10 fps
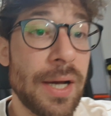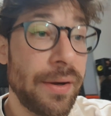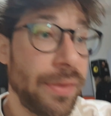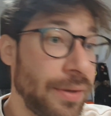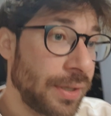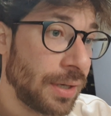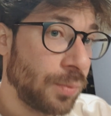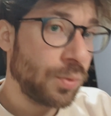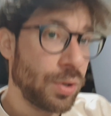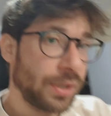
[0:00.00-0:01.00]
other thing that
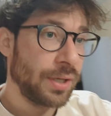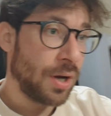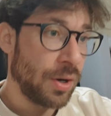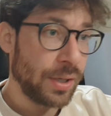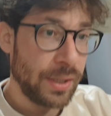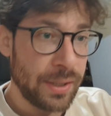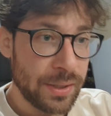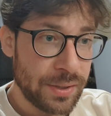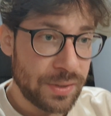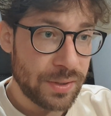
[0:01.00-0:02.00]
I'm working on
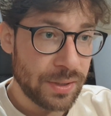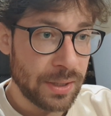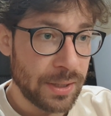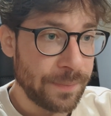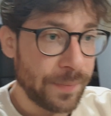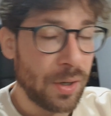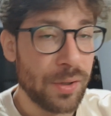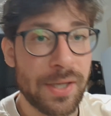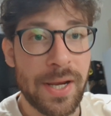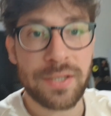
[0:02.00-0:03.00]
is
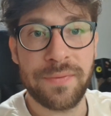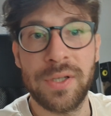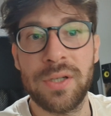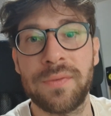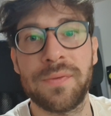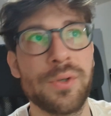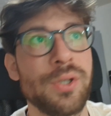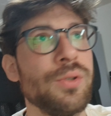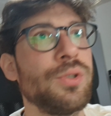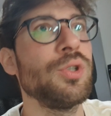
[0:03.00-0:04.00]
on the next video for
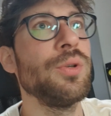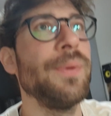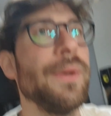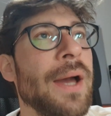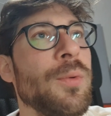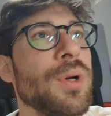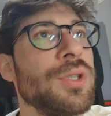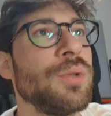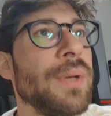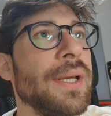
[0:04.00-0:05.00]
YouTube. I
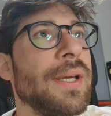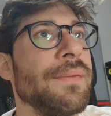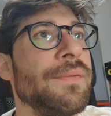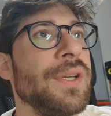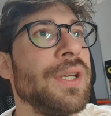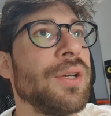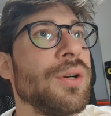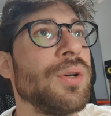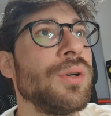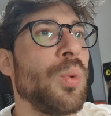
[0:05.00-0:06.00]
want to make a
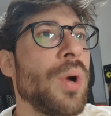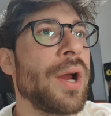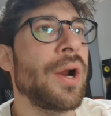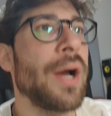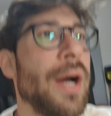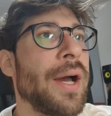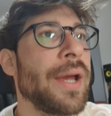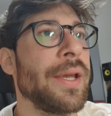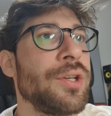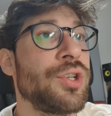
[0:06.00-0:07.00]
video where
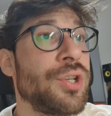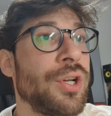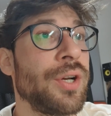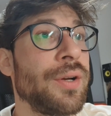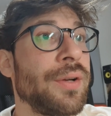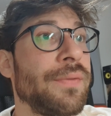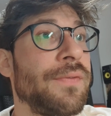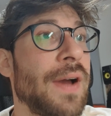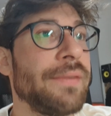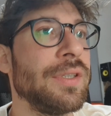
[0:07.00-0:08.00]
I share
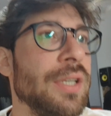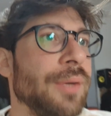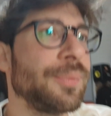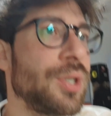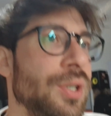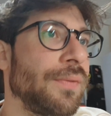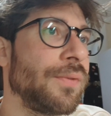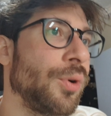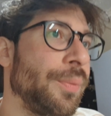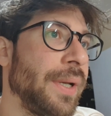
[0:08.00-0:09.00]
5 tips
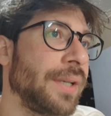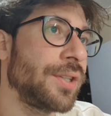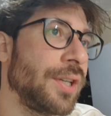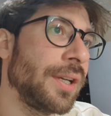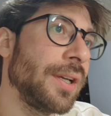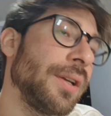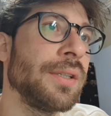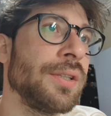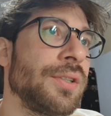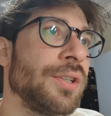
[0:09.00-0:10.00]
for mixing.
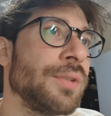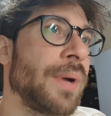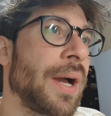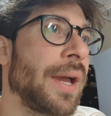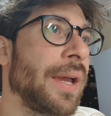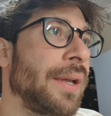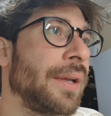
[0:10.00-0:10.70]
This is my